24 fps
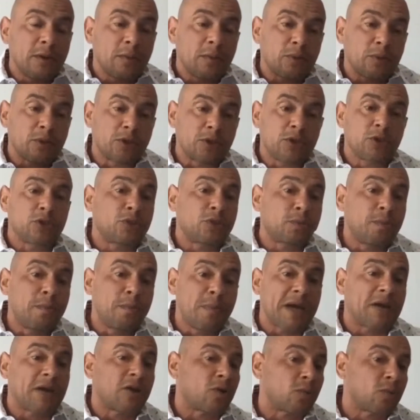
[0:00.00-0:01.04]
produce
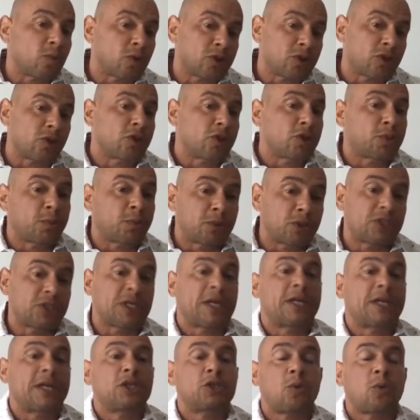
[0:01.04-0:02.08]
better returns
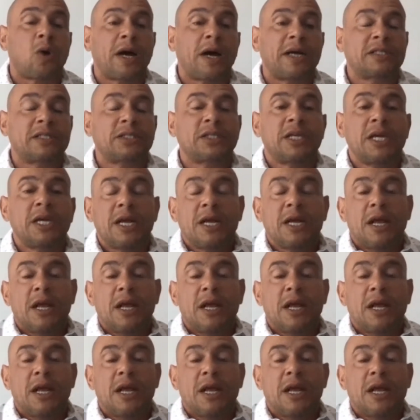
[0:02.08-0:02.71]
percentage-wise